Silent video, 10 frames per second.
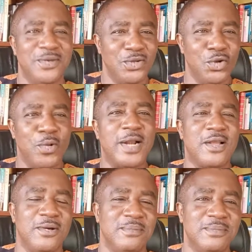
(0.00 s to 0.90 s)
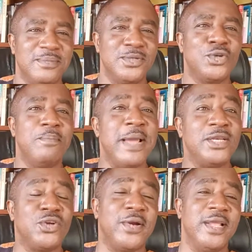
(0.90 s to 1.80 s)
You're welcome to
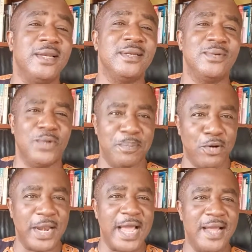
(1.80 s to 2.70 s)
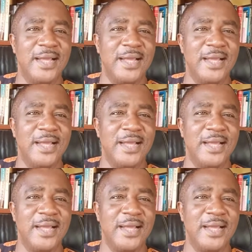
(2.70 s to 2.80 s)
Mentoring with Bola